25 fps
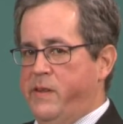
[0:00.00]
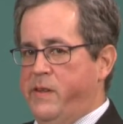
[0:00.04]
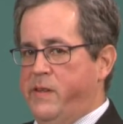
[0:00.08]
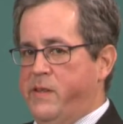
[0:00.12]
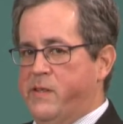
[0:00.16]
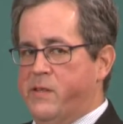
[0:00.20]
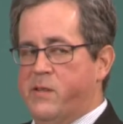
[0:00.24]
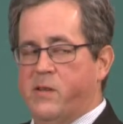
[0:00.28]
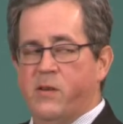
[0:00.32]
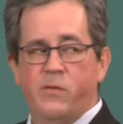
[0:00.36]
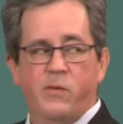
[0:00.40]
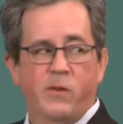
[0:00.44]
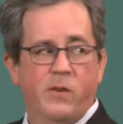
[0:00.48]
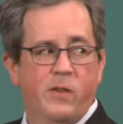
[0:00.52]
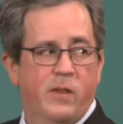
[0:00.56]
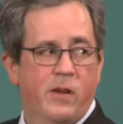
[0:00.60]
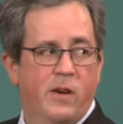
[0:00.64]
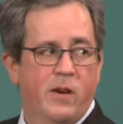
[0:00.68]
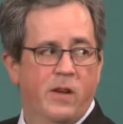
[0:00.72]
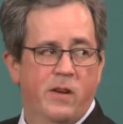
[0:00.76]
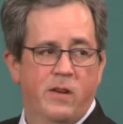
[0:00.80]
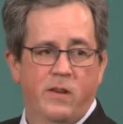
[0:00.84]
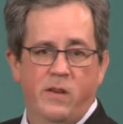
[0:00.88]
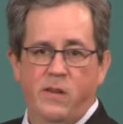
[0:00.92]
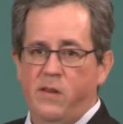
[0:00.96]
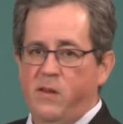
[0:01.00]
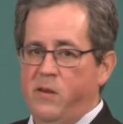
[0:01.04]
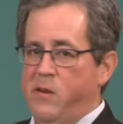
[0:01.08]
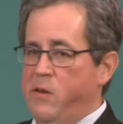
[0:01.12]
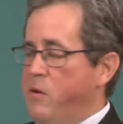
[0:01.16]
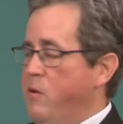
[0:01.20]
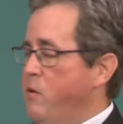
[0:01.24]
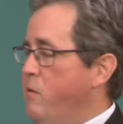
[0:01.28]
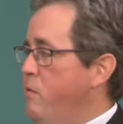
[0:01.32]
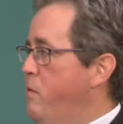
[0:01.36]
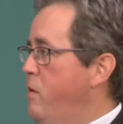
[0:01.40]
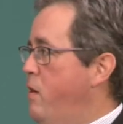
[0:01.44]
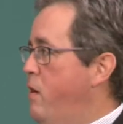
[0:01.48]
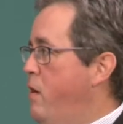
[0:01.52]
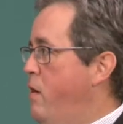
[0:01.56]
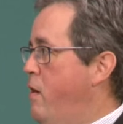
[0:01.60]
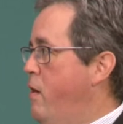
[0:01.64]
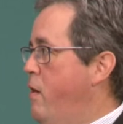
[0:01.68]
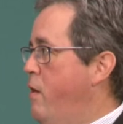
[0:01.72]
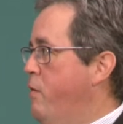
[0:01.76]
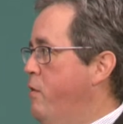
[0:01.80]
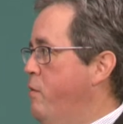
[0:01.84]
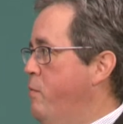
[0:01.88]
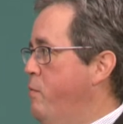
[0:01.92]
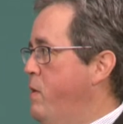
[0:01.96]
And so if you thought, you know,
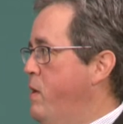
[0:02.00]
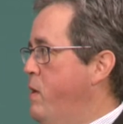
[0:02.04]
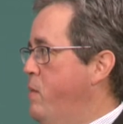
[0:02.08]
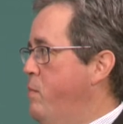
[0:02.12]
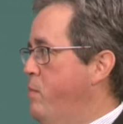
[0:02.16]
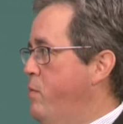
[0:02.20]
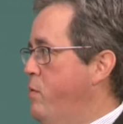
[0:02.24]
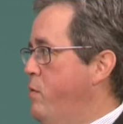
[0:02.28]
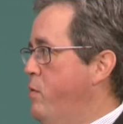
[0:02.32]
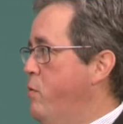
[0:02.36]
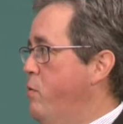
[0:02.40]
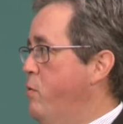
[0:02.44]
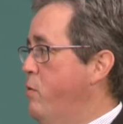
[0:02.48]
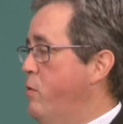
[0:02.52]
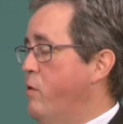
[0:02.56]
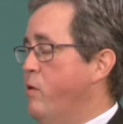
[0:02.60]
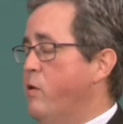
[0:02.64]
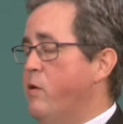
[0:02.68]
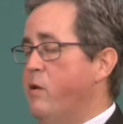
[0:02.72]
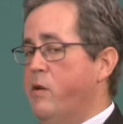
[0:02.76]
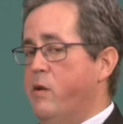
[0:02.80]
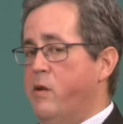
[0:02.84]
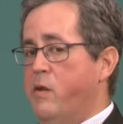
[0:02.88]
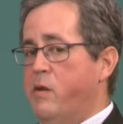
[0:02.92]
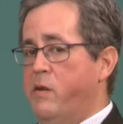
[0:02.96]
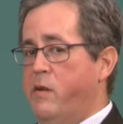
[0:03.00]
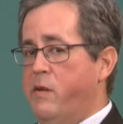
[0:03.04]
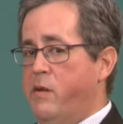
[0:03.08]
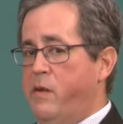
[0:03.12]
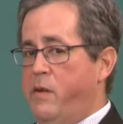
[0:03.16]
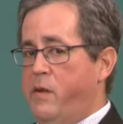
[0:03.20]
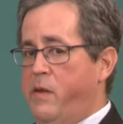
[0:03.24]
all the people who could,